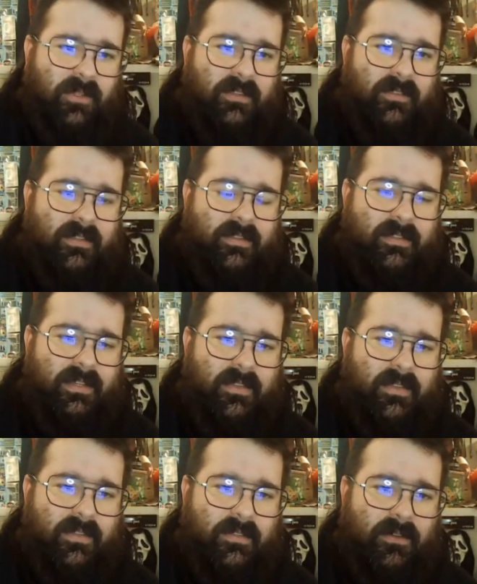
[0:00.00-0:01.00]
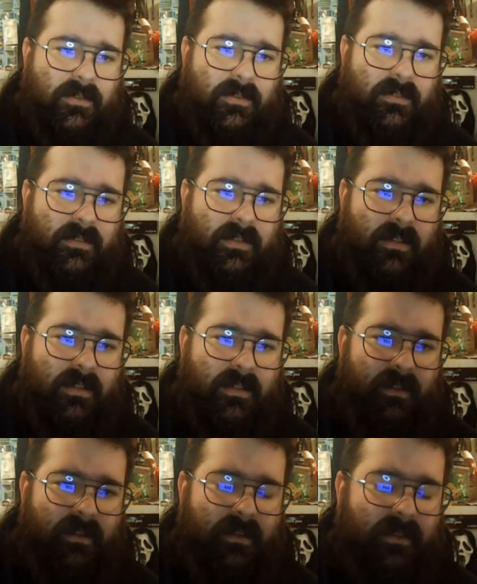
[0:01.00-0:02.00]
So let's see how this goes.
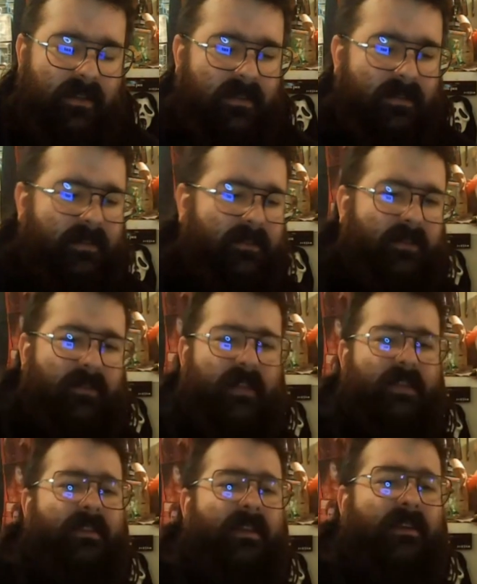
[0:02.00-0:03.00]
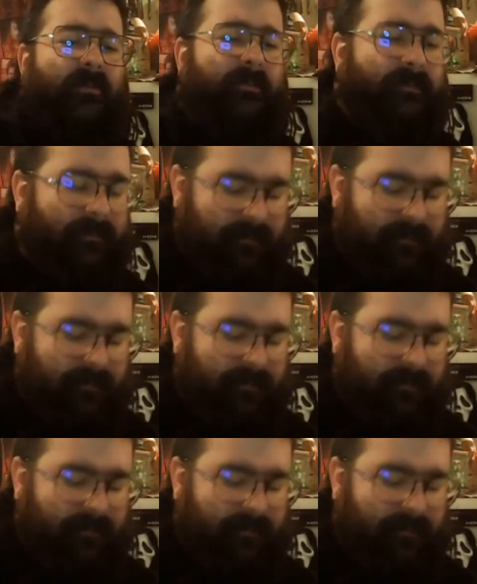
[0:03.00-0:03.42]
Turn that down.